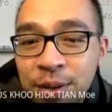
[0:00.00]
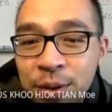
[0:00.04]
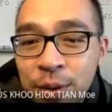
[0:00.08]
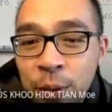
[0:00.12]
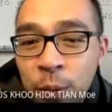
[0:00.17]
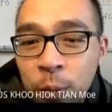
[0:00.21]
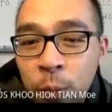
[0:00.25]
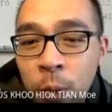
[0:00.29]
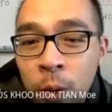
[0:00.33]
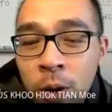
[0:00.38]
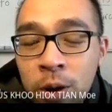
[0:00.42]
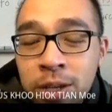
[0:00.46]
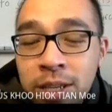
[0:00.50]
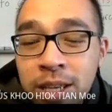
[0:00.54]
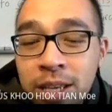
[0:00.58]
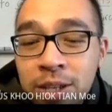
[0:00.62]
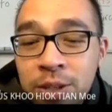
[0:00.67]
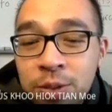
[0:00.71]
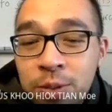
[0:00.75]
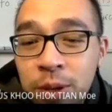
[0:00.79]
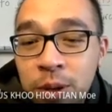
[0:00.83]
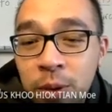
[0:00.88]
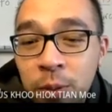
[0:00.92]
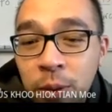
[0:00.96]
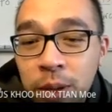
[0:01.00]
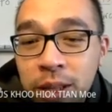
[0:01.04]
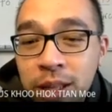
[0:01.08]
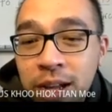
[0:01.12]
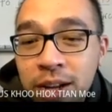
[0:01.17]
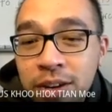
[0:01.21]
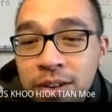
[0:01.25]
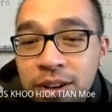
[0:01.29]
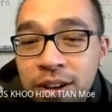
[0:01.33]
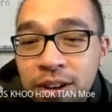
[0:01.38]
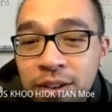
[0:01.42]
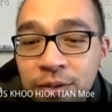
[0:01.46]
Wong Yik's one,
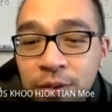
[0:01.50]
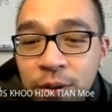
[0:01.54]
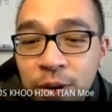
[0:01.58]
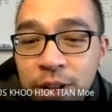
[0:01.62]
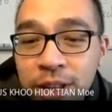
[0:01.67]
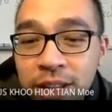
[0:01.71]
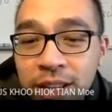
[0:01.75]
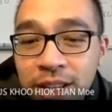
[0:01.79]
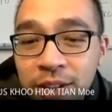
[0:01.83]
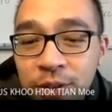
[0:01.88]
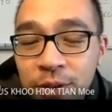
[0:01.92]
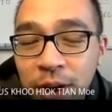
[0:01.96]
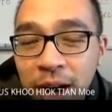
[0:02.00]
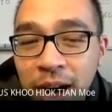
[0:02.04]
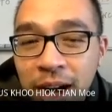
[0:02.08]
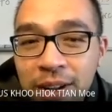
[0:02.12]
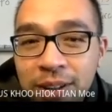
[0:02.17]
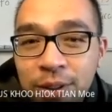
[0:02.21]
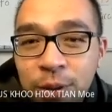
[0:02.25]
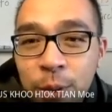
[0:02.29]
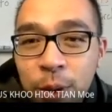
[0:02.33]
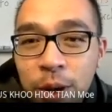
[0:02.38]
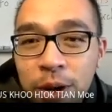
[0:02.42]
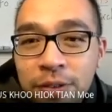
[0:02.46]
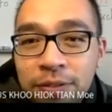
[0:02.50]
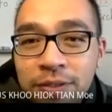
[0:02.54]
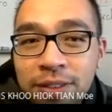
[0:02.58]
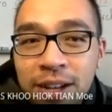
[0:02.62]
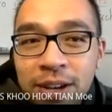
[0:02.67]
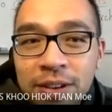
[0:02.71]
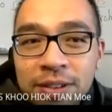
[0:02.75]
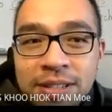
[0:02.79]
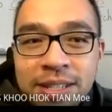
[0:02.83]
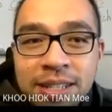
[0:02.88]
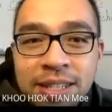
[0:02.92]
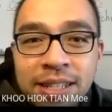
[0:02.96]
140 to
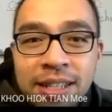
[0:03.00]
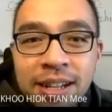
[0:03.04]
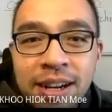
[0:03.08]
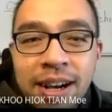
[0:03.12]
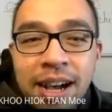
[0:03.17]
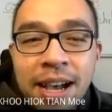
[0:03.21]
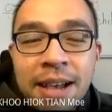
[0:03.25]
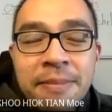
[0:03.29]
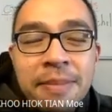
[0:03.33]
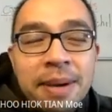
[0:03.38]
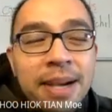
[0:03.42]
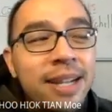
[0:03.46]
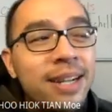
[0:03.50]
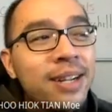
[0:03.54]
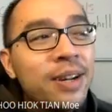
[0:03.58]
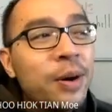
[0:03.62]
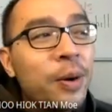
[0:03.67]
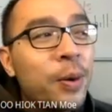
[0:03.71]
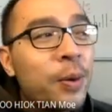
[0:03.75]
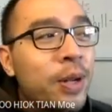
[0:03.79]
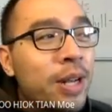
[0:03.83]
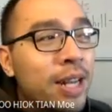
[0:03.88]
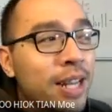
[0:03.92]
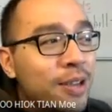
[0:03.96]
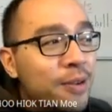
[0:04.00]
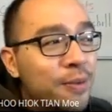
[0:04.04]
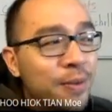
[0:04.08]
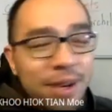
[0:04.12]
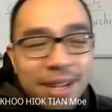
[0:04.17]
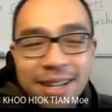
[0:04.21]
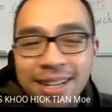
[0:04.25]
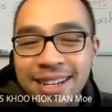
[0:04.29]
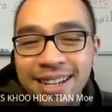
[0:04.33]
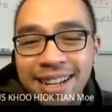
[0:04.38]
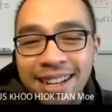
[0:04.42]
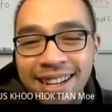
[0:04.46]
12,000. Am I the only
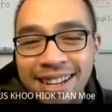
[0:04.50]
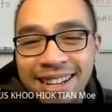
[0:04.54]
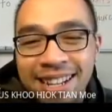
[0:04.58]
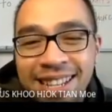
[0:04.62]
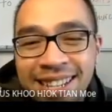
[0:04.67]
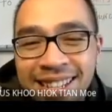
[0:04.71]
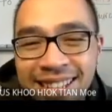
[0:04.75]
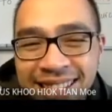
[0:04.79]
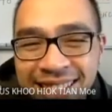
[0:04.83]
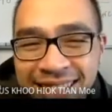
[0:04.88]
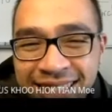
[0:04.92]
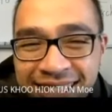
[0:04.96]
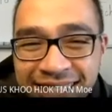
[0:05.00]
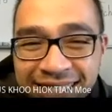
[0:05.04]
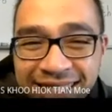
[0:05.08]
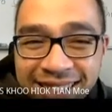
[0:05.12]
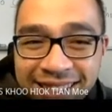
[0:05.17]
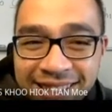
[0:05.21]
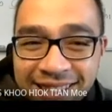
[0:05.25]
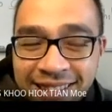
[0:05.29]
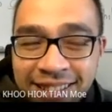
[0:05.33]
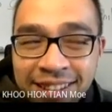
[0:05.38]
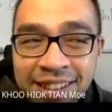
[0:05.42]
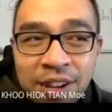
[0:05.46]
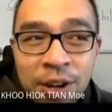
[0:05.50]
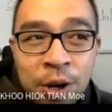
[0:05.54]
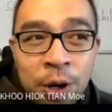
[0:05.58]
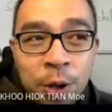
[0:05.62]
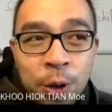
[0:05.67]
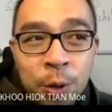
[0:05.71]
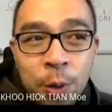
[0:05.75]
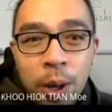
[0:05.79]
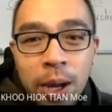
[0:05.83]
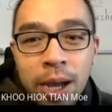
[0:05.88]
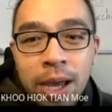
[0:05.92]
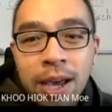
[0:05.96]
one that
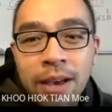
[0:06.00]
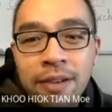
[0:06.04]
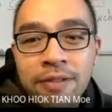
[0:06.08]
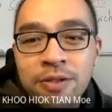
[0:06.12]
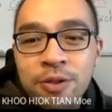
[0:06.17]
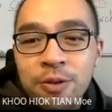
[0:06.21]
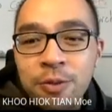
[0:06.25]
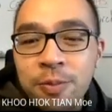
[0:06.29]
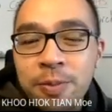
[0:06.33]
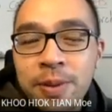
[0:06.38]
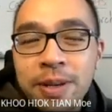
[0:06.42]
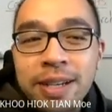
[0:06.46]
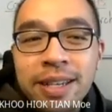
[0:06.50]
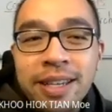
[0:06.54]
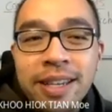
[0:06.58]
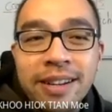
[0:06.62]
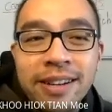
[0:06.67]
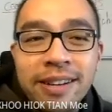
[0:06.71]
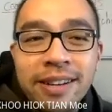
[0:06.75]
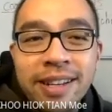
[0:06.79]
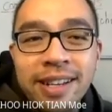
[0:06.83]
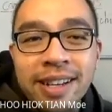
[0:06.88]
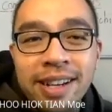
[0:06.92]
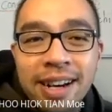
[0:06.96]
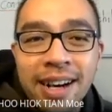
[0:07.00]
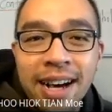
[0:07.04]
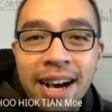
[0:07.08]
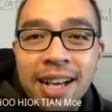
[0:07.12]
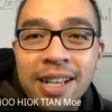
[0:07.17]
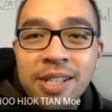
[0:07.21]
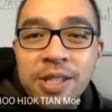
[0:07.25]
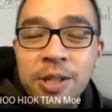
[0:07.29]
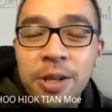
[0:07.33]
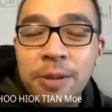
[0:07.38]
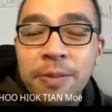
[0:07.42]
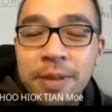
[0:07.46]
do I have super hearing? I
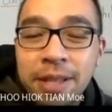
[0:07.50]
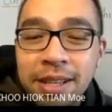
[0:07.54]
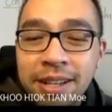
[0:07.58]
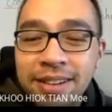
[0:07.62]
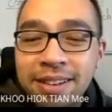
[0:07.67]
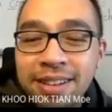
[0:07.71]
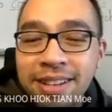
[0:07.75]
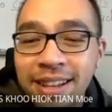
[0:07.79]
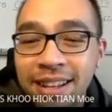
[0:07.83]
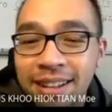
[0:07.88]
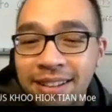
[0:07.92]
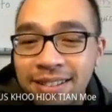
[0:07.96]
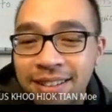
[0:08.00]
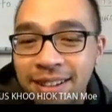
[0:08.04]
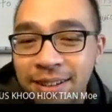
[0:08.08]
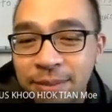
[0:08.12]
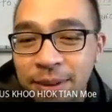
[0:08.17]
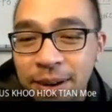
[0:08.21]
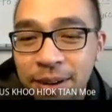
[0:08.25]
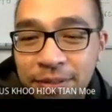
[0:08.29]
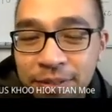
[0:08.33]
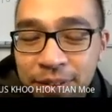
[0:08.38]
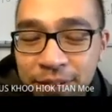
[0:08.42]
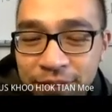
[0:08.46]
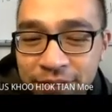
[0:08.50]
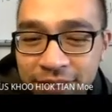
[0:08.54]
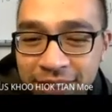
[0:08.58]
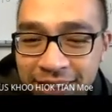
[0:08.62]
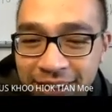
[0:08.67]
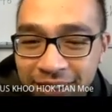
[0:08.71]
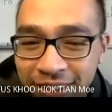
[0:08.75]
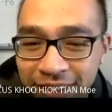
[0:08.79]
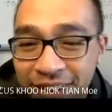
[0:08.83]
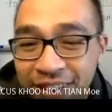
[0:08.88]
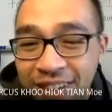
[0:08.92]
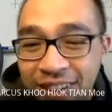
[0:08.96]
stopped hearing at about 50.
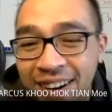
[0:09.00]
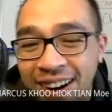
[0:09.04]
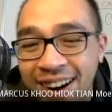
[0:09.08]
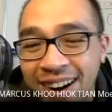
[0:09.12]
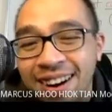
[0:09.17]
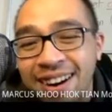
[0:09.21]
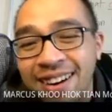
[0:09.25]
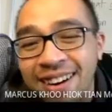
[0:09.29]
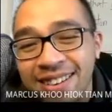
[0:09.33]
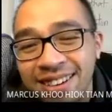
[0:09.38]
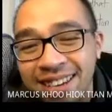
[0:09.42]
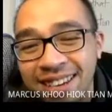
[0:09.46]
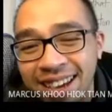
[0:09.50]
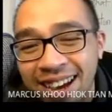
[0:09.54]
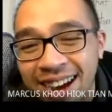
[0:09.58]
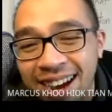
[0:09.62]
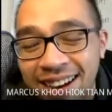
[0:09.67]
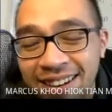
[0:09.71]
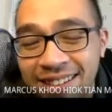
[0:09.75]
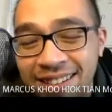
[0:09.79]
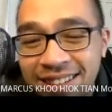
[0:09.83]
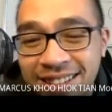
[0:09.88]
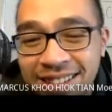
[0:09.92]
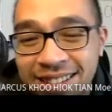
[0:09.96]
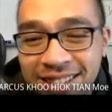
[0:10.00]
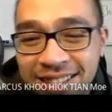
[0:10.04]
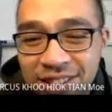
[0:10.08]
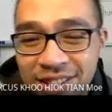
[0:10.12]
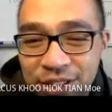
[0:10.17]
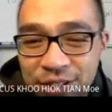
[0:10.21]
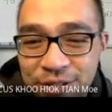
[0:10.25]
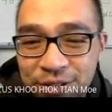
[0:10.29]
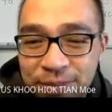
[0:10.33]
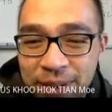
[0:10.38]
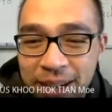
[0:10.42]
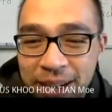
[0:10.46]
Okay, Ira is
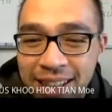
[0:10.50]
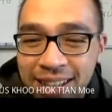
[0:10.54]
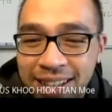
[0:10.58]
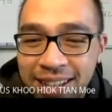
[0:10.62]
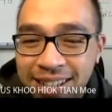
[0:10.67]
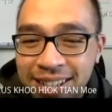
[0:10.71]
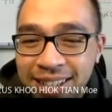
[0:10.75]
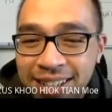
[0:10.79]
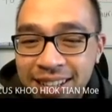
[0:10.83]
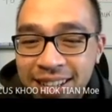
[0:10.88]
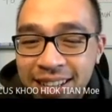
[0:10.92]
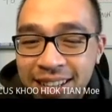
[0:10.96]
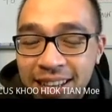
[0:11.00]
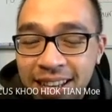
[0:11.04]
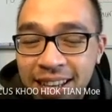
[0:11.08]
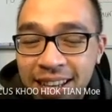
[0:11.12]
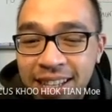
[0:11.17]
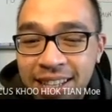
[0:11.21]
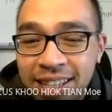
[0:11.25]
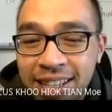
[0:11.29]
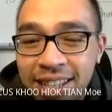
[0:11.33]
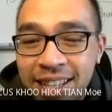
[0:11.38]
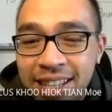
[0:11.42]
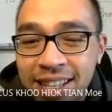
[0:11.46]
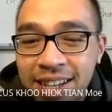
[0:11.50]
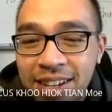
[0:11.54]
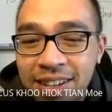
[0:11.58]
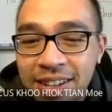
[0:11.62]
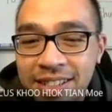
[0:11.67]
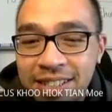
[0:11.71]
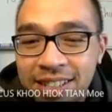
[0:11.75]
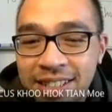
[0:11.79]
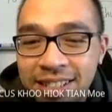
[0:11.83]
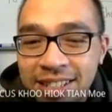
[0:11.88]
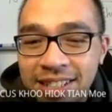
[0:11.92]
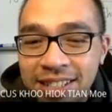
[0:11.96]
not too bad lah.
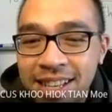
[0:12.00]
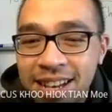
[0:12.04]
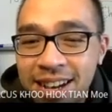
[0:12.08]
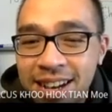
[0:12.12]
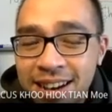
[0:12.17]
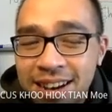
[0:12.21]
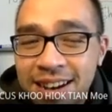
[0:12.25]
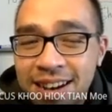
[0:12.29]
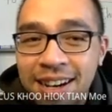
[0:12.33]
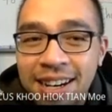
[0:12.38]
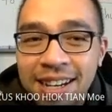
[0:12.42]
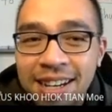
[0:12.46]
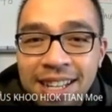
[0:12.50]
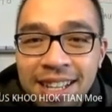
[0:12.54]
18,000. Yeah.